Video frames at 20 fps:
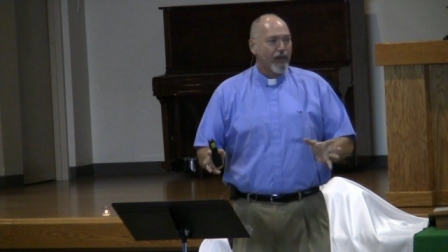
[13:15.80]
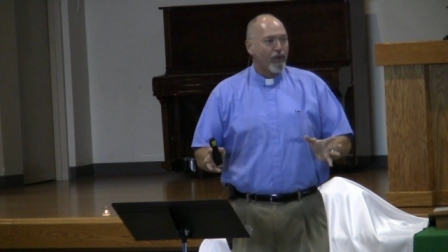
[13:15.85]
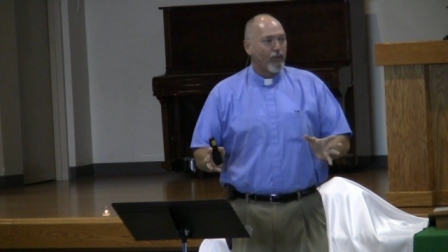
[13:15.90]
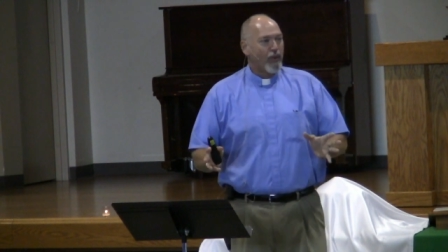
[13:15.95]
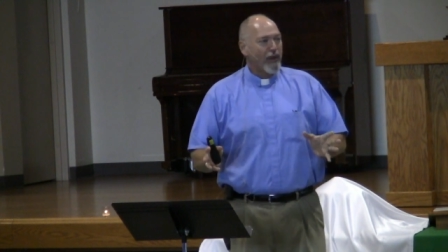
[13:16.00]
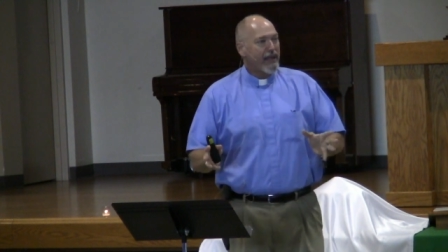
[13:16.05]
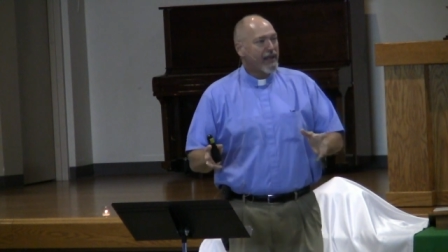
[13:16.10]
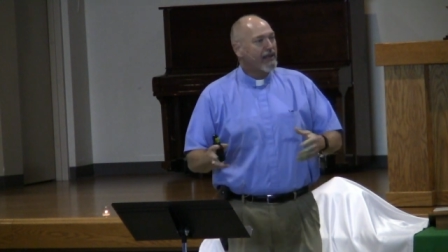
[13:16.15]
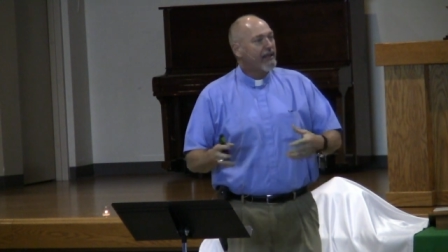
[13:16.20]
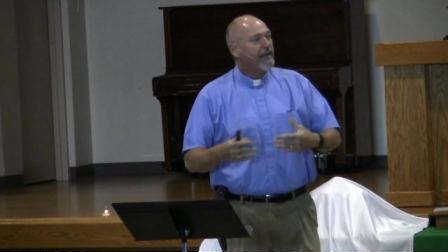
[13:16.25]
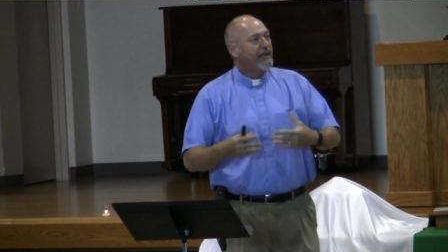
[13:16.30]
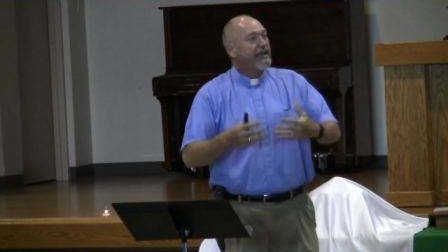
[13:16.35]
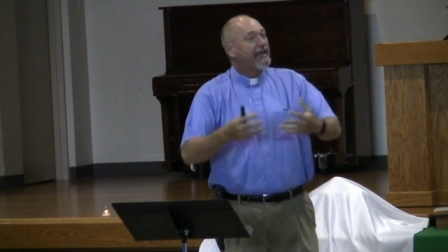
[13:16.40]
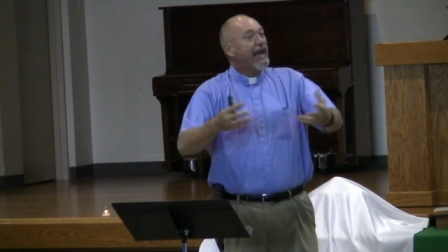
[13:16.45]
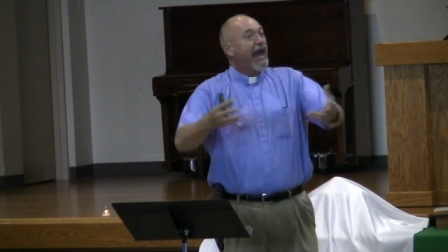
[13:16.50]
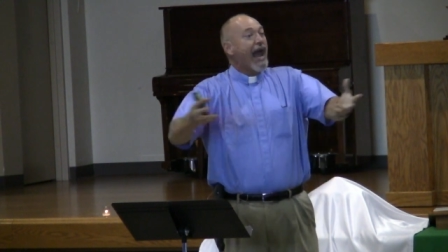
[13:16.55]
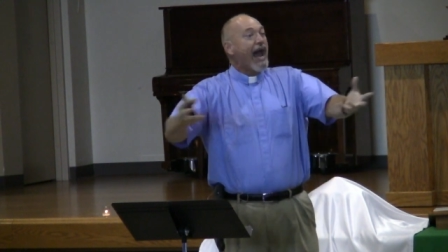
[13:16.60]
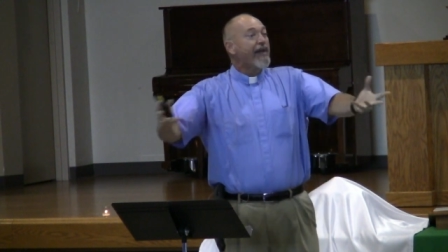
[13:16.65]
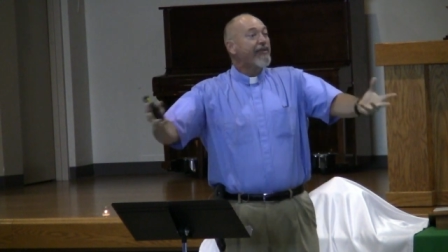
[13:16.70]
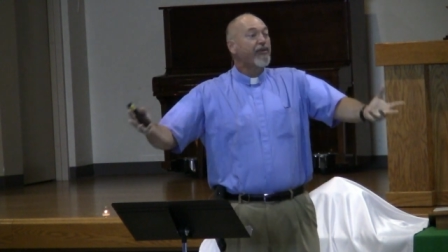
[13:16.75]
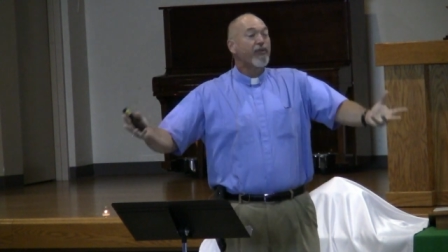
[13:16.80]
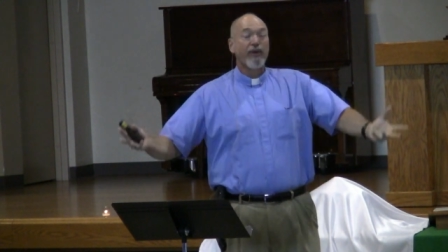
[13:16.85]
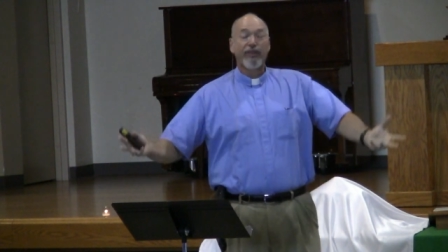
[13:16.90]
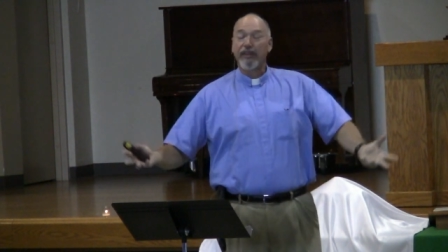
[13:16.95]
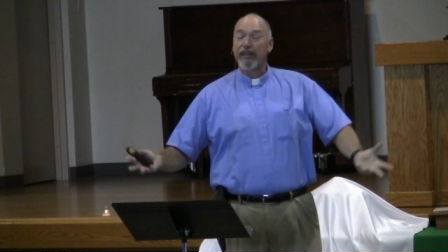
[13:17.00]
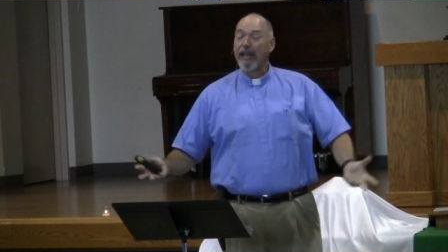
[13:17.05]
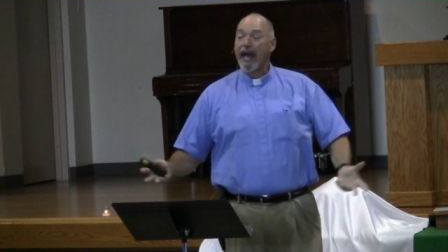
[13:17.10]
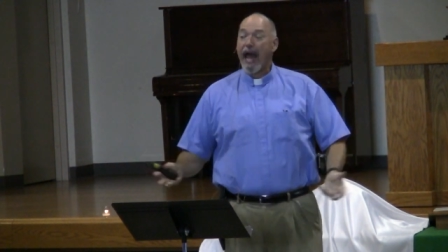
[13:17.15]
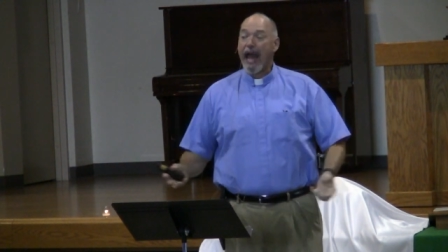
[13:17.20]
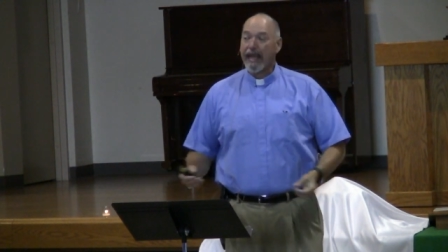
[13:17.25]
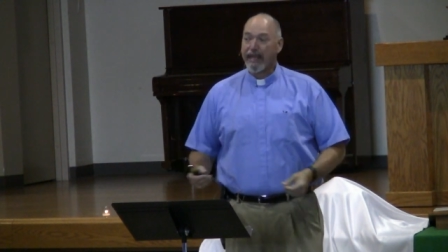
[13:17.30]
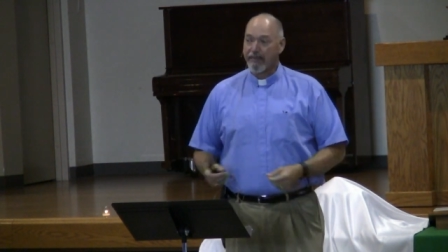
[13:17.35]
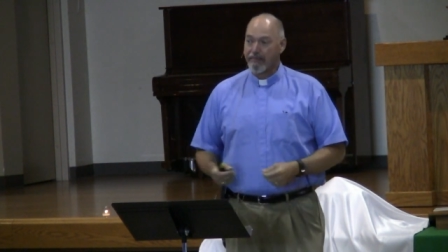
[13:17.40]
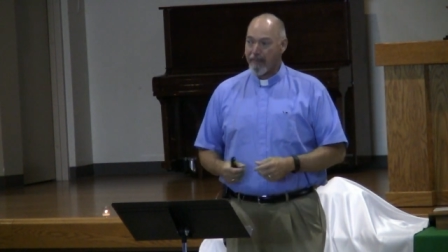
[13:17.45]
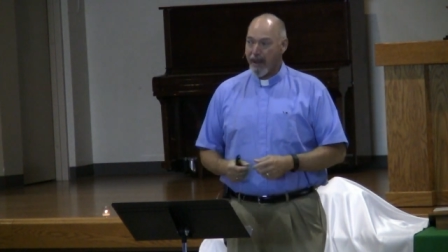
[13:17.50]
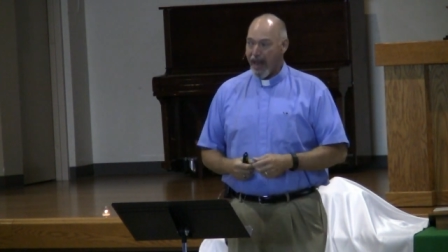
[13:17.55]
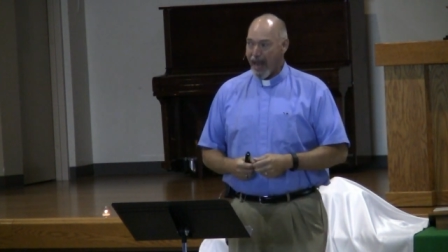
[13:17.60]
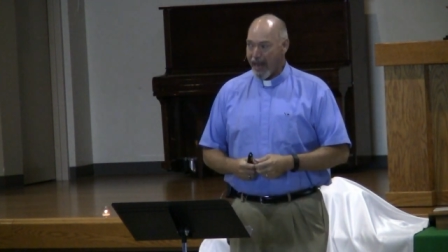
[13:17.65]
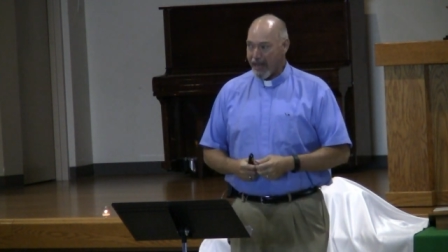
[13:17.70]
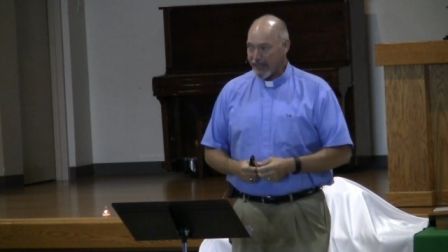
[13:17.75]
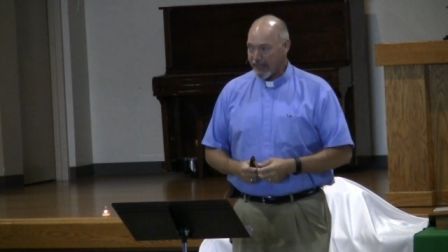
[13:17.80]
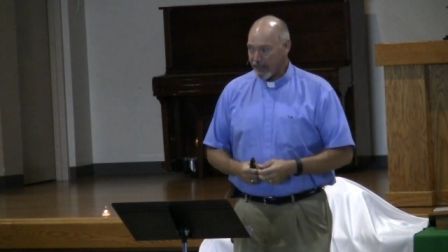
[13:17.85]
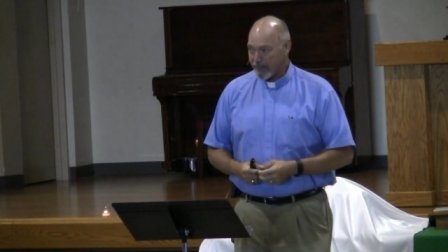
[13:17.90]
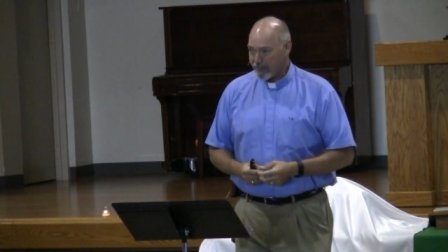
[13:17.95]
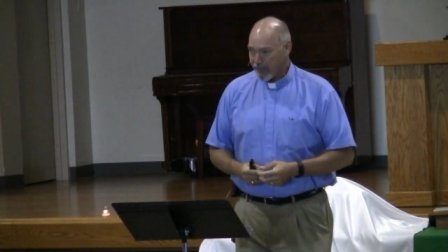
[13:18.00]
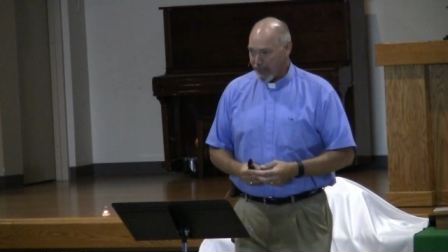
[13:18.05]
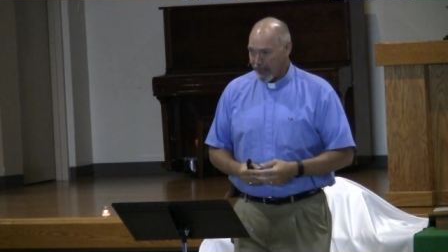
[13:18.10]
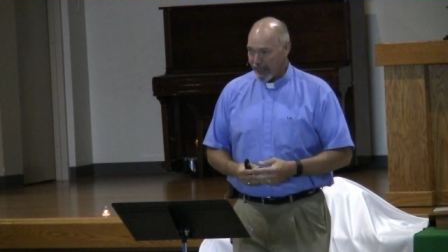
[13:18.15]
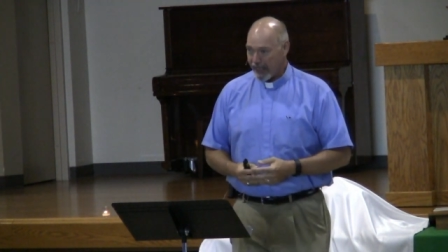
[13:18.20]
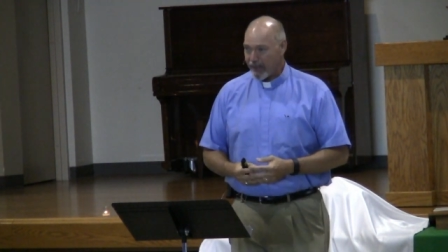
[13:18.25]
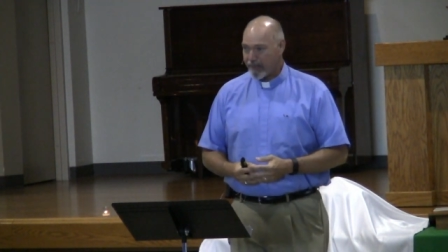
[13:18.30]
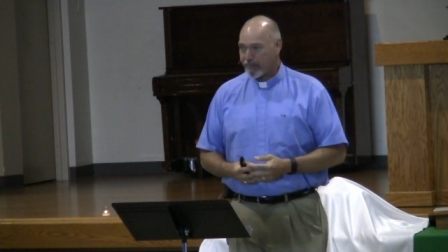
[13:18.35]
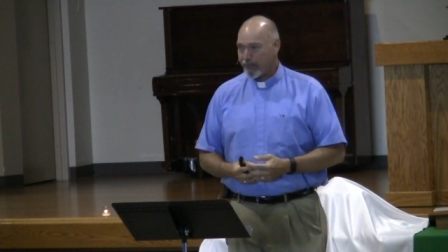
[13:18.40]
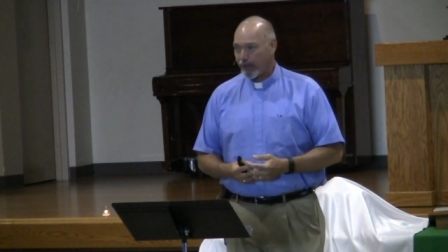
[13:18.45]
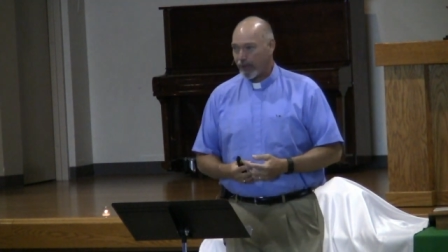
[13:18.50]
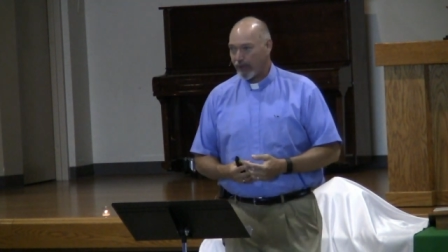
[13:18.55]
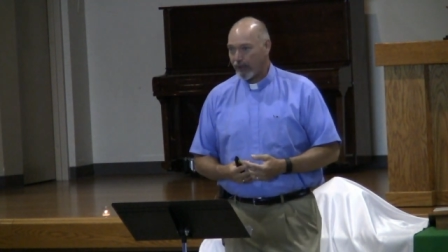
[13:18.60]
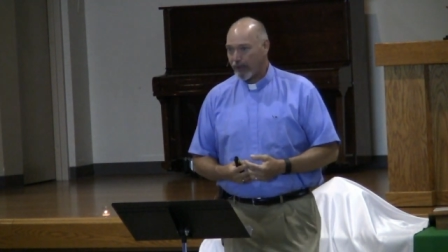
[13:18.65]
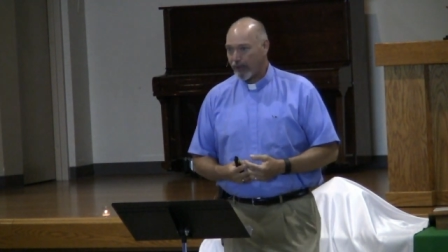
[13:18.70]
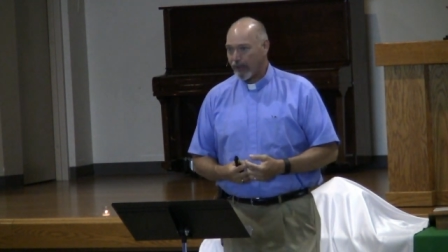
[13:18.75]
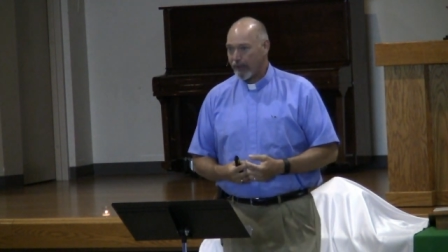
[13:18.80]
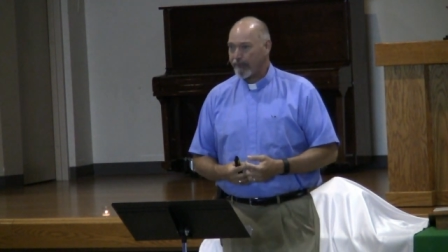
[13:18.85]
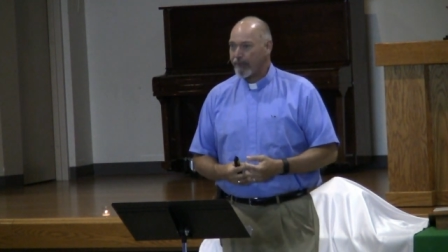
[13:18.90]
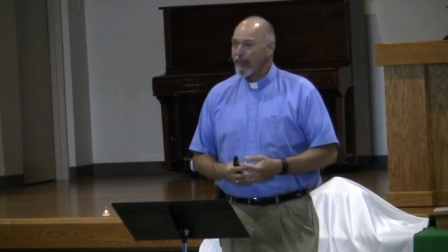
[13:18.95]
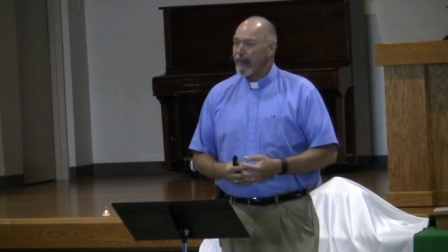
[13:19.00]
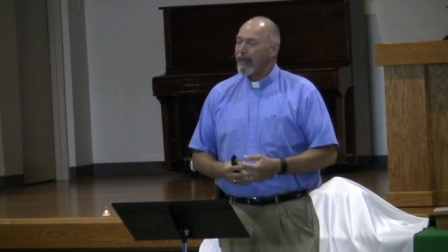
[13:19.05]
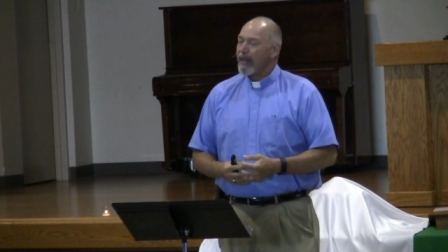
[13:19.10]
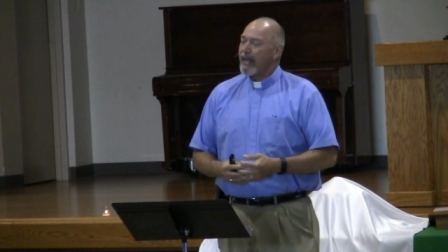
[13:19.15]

we gather with like minded people, and